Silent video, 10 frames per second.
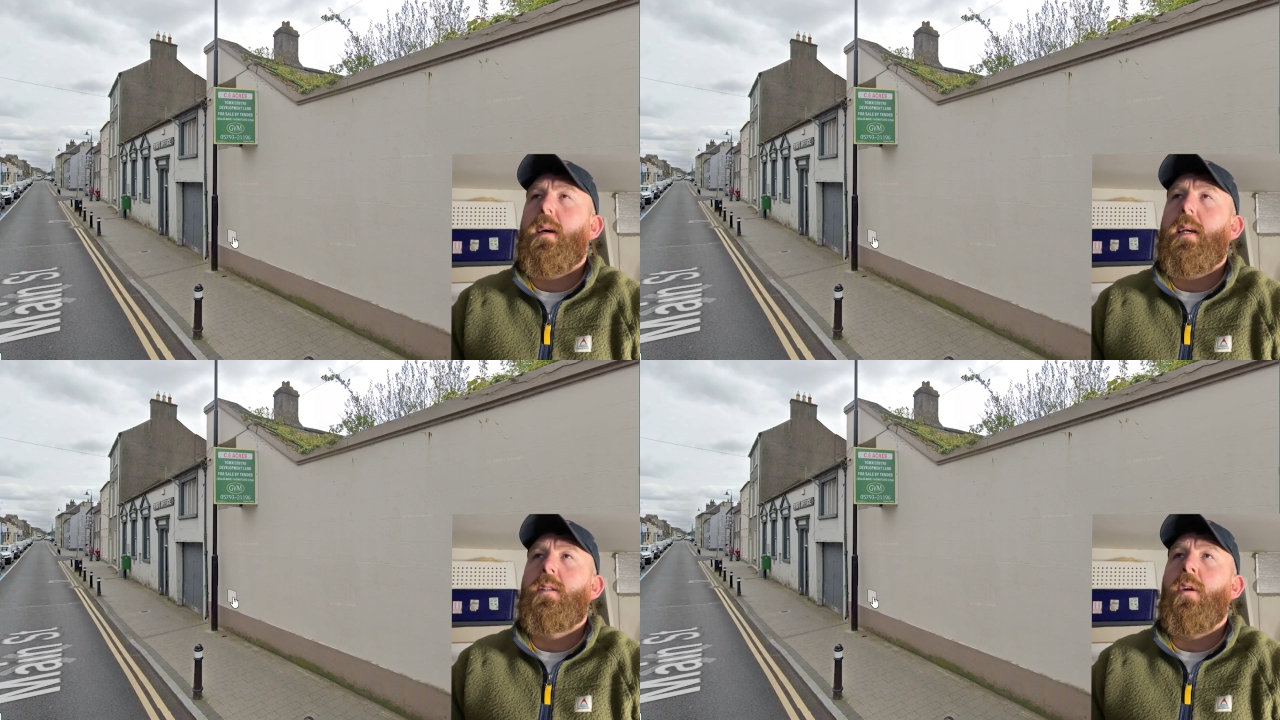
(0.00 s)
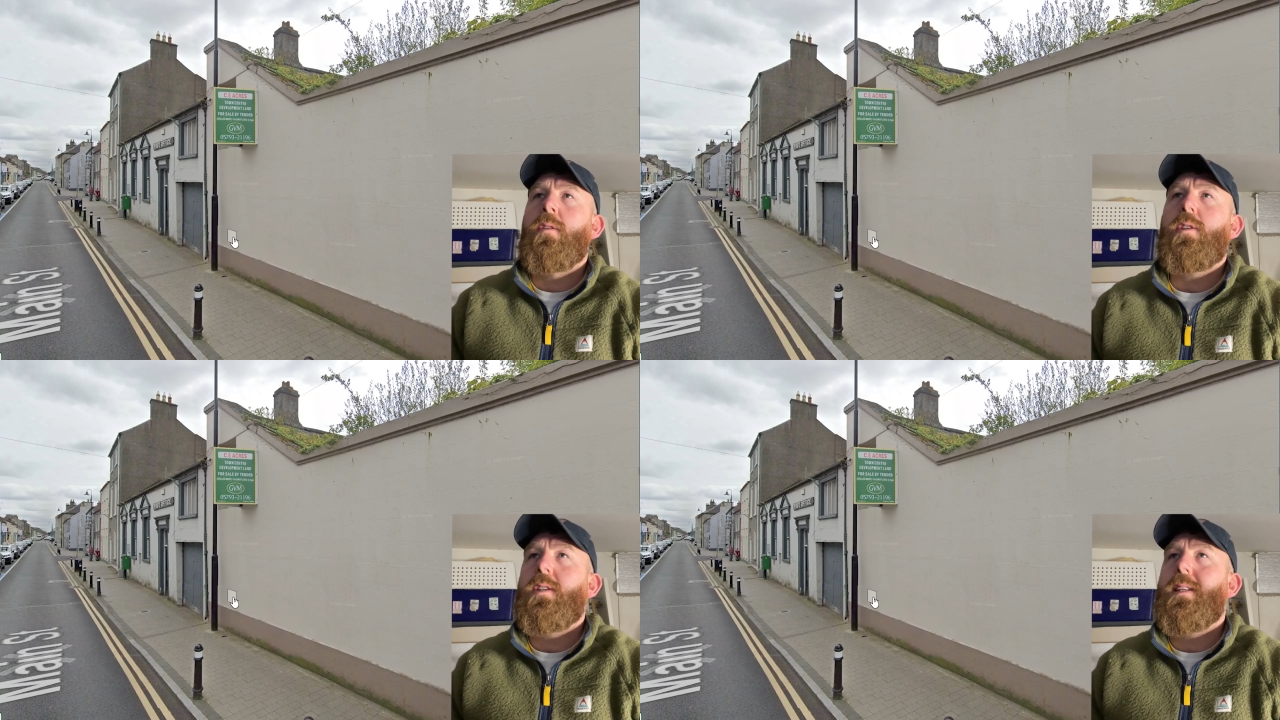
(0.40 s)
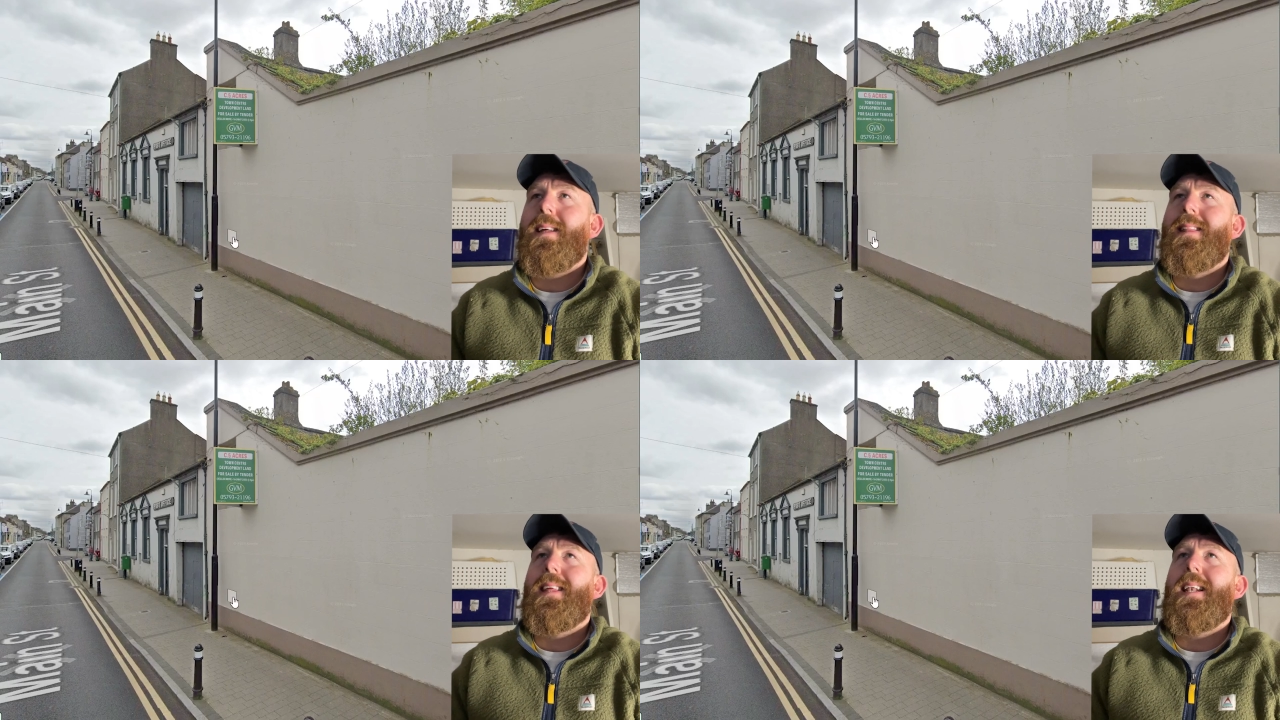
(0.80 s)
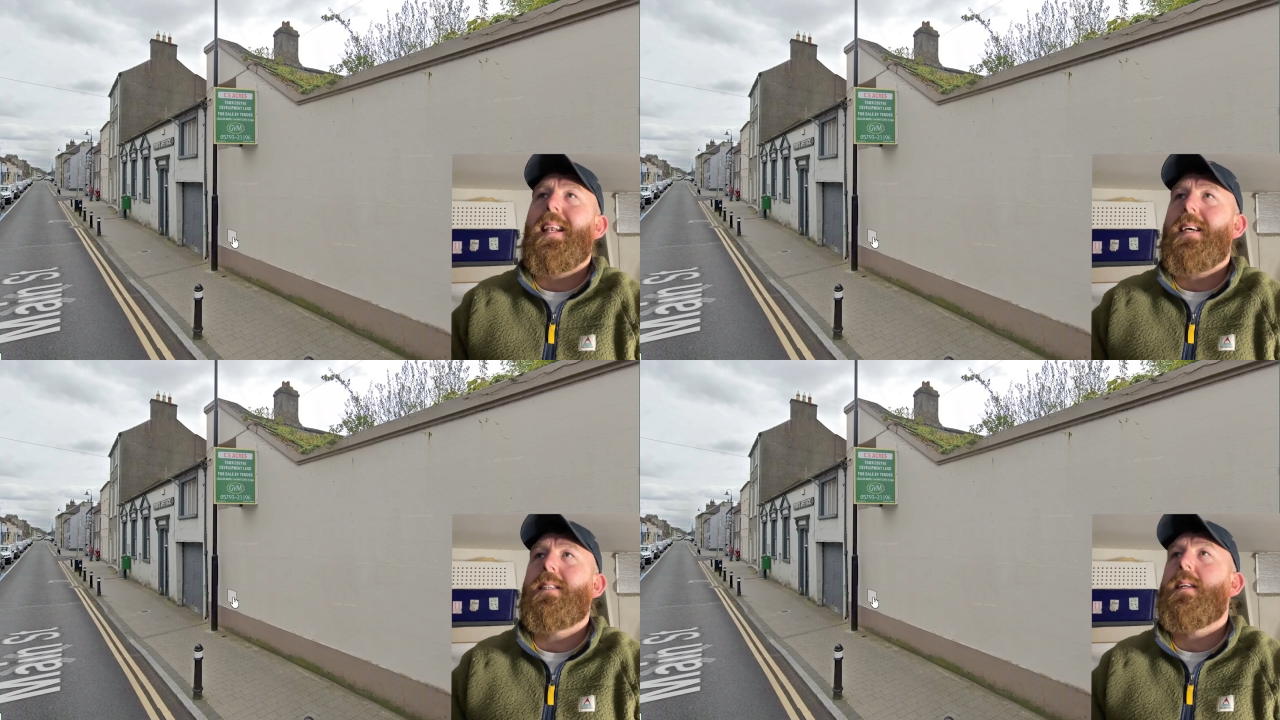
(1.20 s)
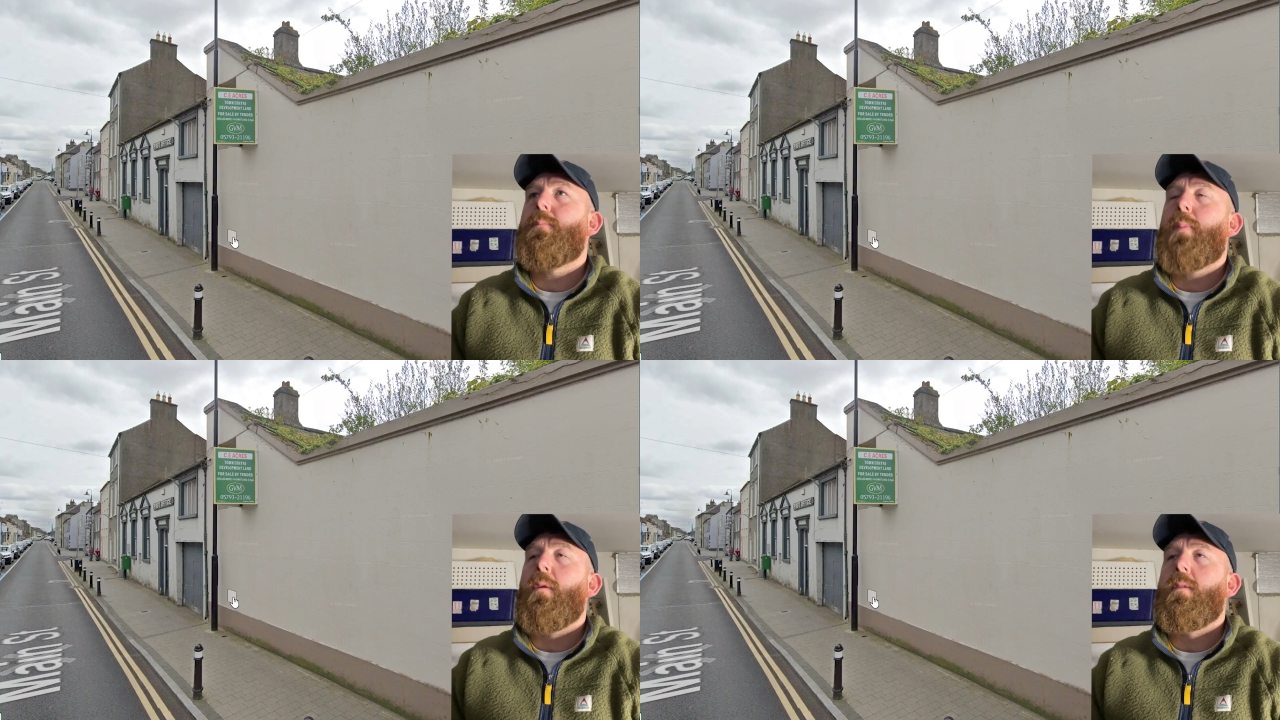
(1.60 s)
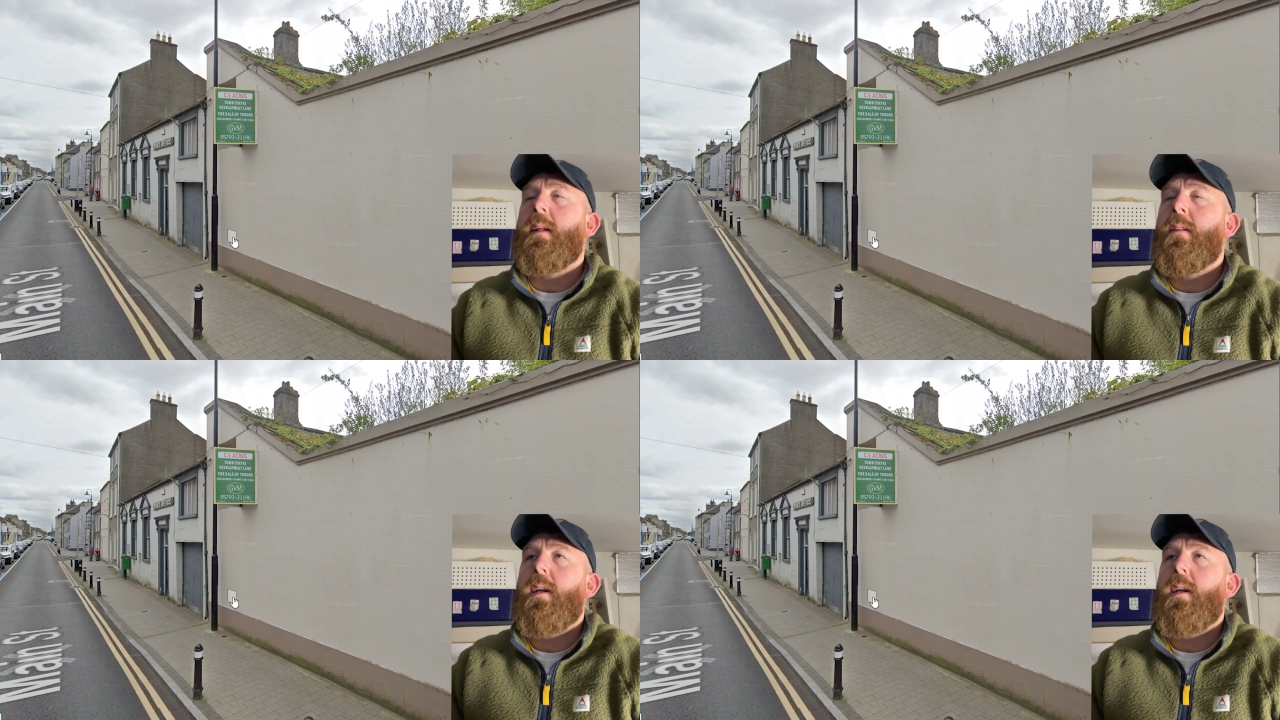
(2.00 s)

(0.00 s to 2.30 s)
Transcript: it's not just the listed building